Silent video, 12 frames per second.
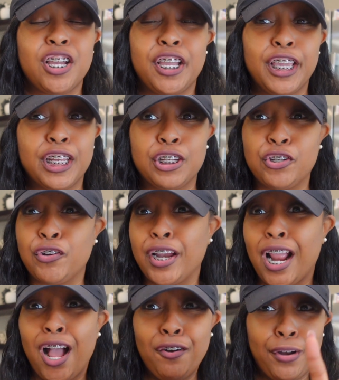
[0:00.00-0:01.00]
an energy
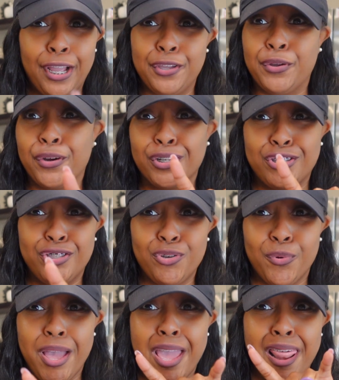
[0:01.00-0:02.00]
drink. I don't know how you girls
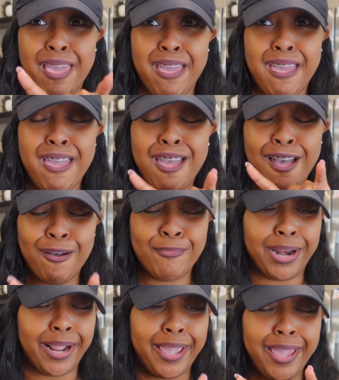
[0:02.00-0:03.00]
do it,
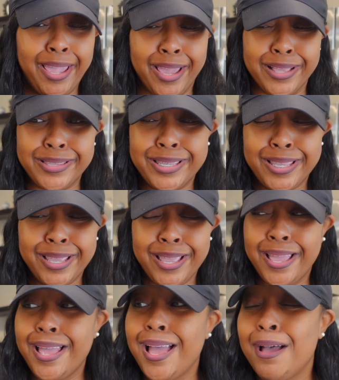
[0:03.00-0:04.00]
but I can't.
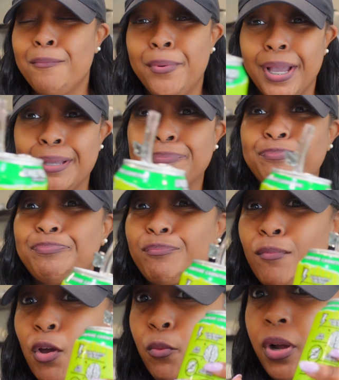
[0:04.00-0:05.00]
But
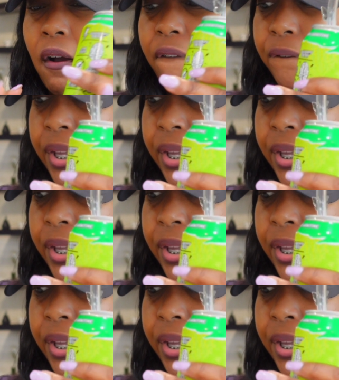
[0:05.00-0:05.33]
we're gonna